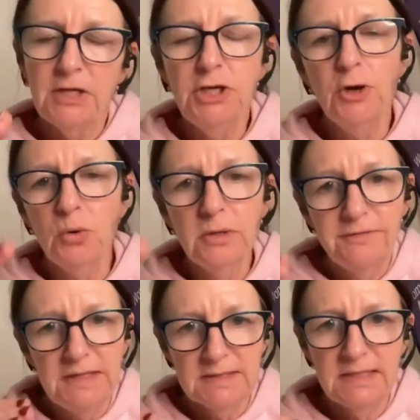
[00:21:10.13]
all of
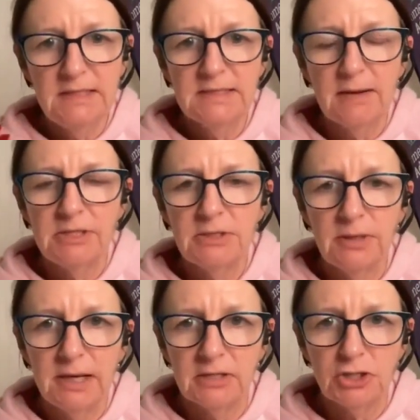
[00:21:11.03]
these things that we do in
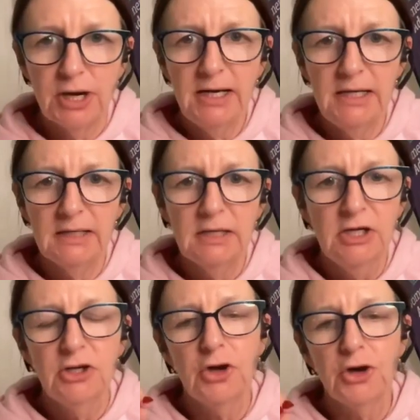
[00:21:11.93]
our training
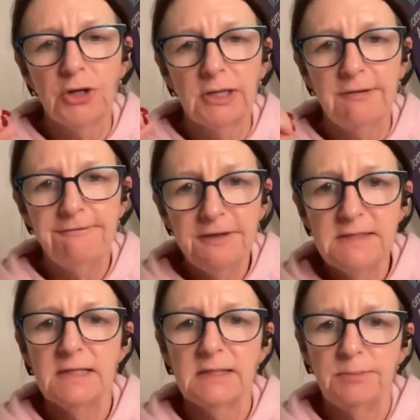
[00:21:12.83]
not only
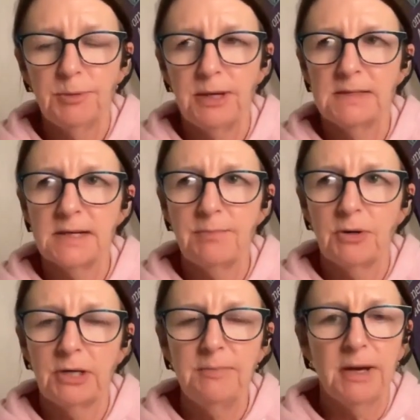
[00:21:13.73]
physically prepares our
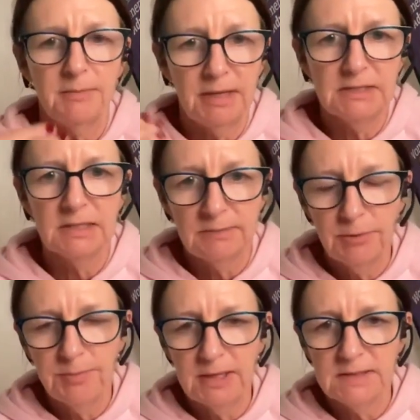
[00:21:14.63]
body, but it mentally
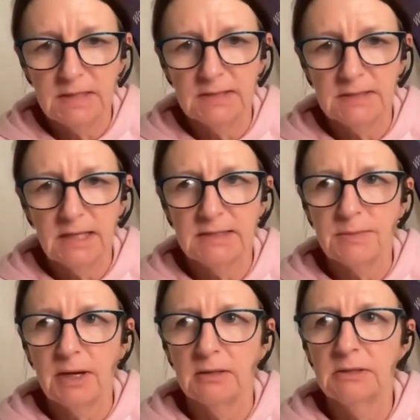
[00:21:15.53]
prepares us as
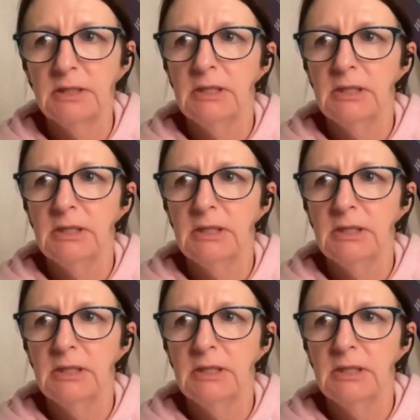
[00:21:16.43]
well.